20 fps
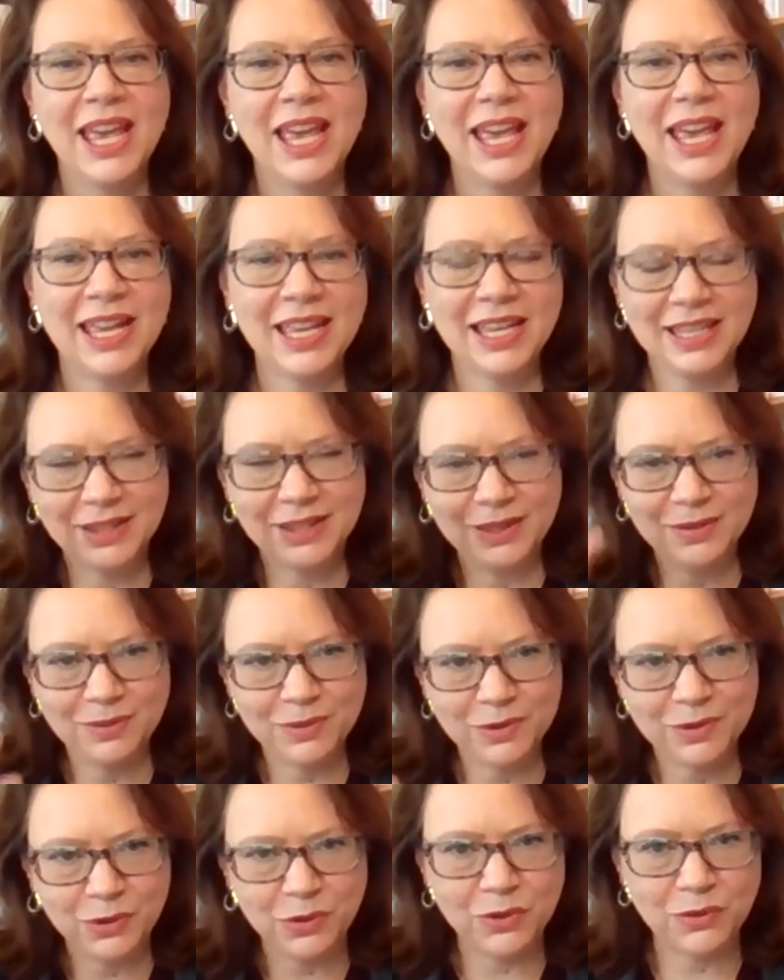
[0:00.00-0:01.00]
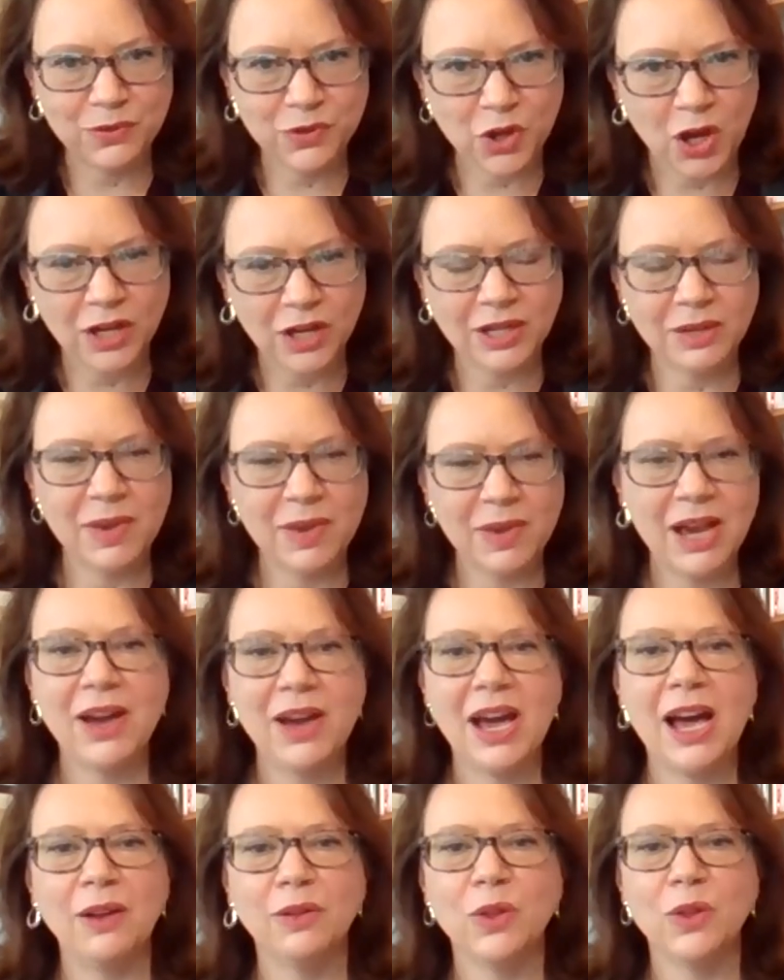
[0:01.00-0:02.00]
and sort of talk about
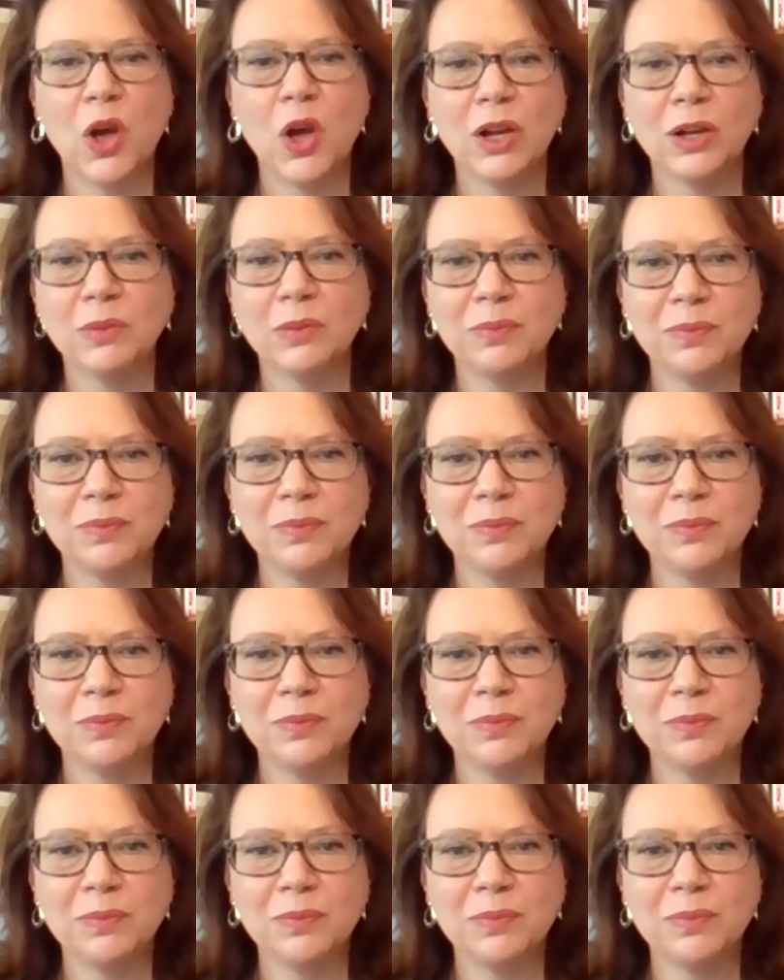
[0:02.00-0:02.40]
how long.